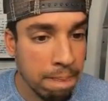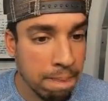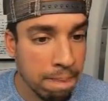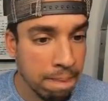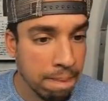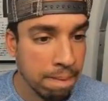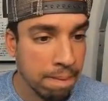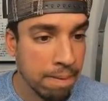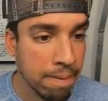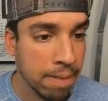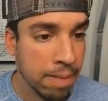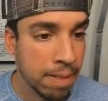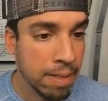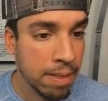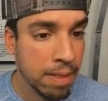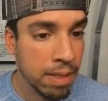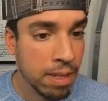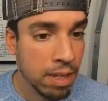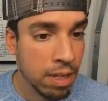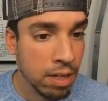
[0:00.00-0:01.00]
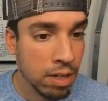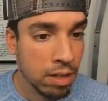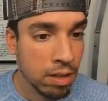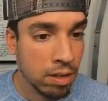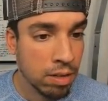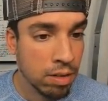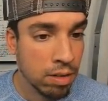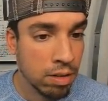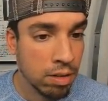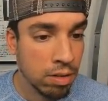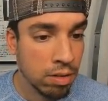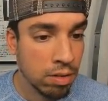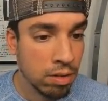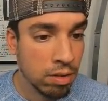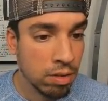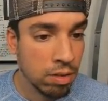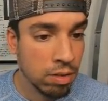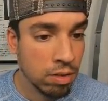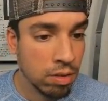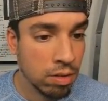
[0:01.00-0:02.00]

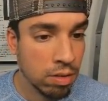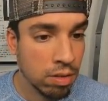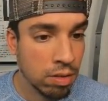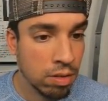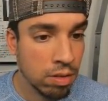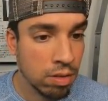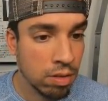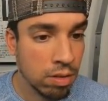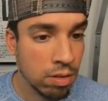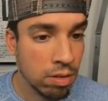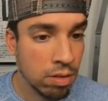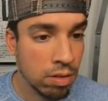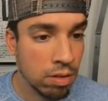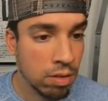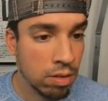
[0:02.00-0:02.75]
[no speech]